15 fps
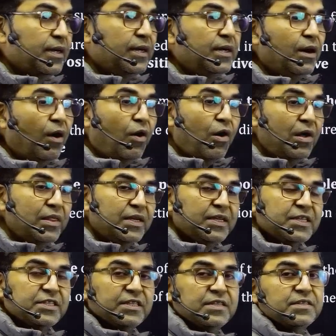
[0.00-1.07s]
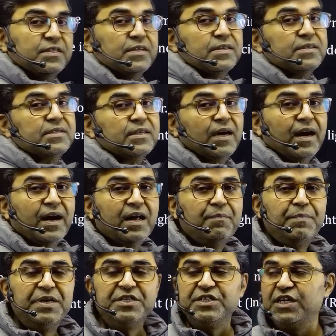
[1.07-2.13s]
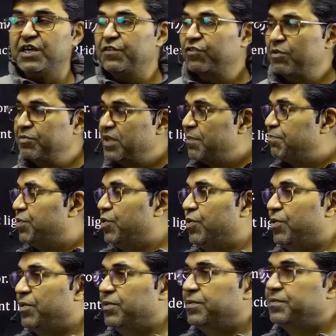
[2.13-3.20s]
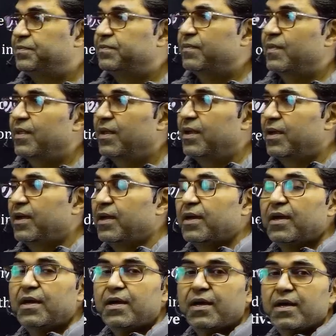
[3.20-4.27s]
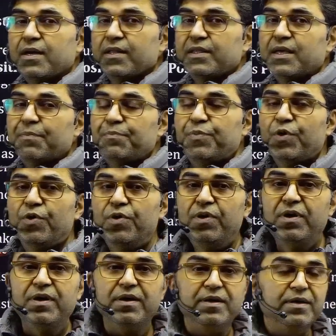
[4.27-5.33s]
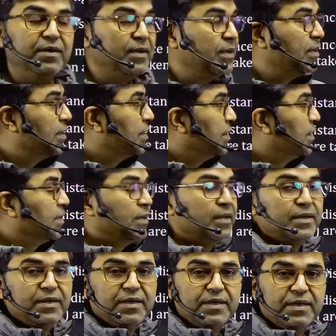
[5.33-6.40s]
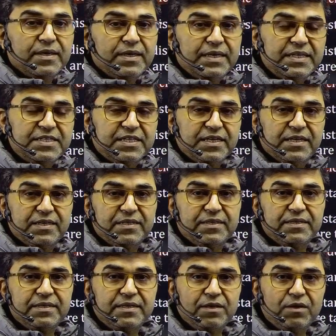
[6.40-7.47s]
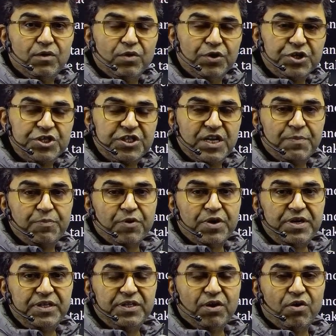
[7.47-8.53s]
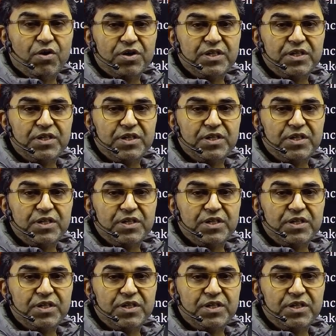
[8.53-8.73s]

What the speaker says: All the distances are measured from the pole. The pole is the original point or the